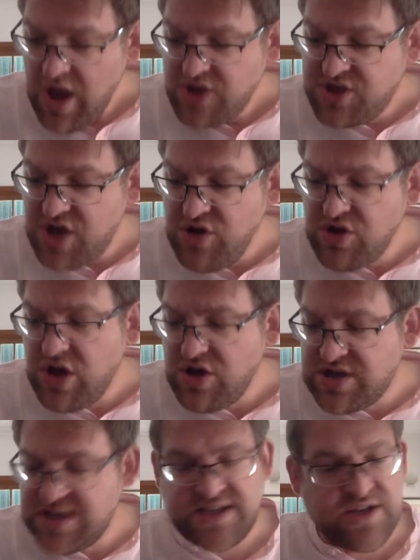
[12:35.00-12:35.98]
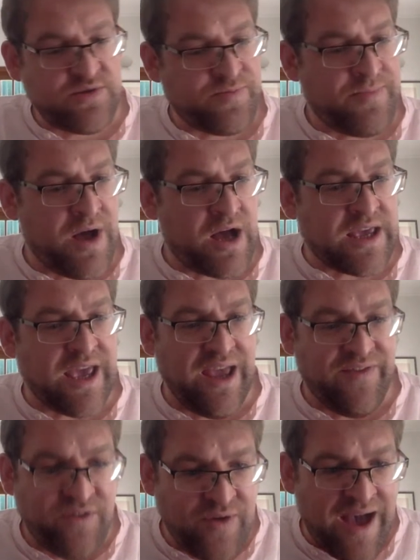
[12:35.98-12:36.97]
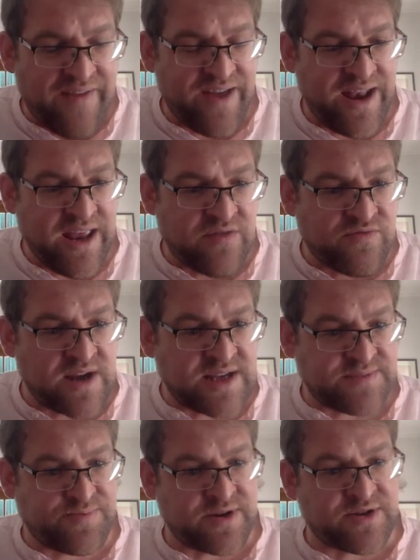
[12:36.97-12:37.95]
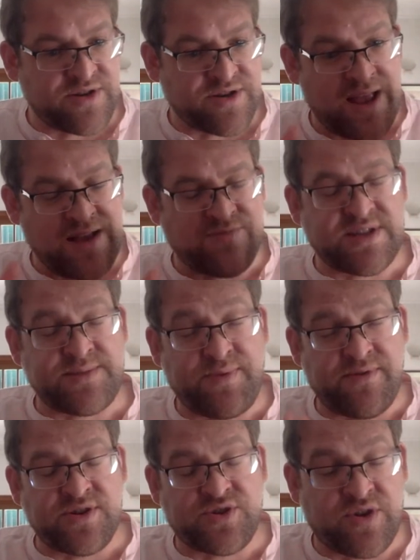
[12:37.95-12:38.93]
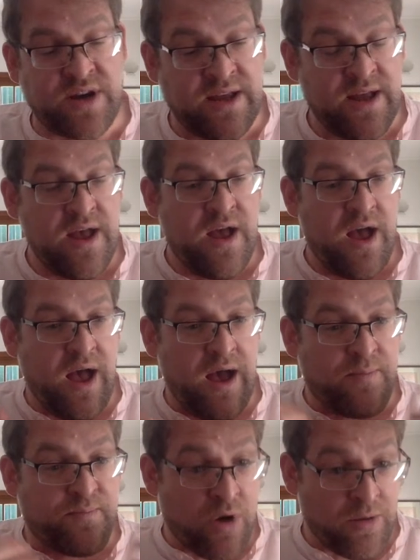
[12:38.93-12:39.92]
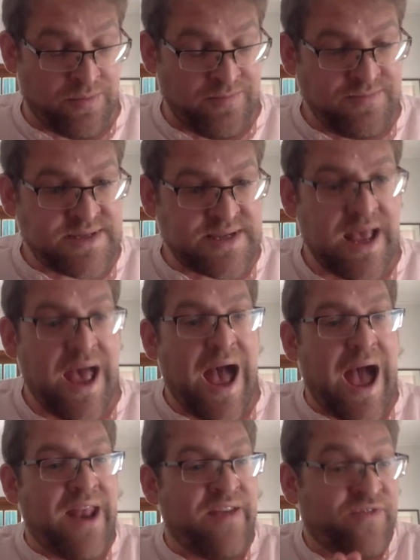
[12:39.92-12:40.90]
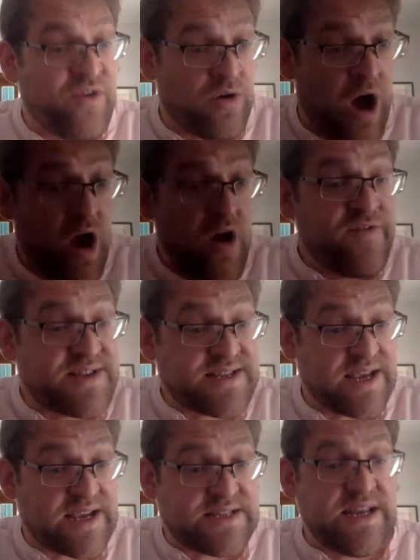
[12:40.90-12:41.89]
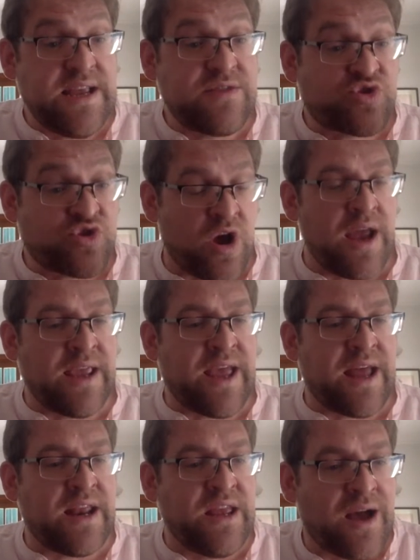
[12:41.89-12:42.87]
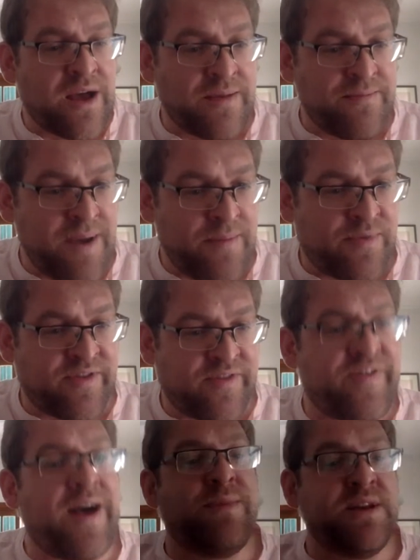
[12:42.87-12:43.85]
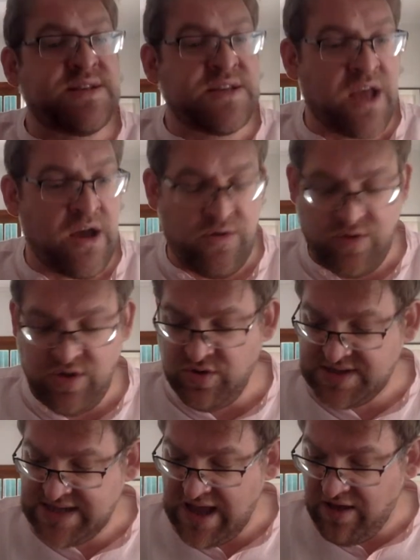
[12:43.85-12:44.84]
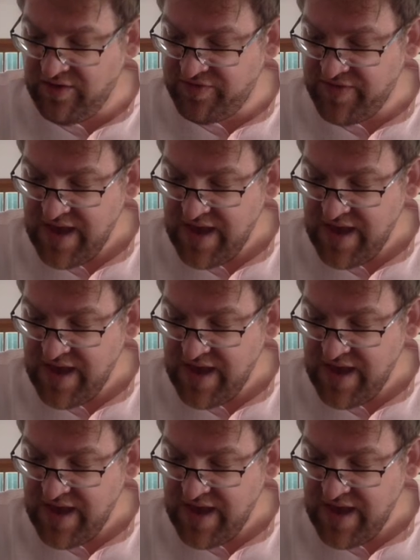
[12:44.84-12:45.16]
don't go to the supermarket if you have any respiratory problems. And if you're over 60, try and get a younger member of the family to go yourself.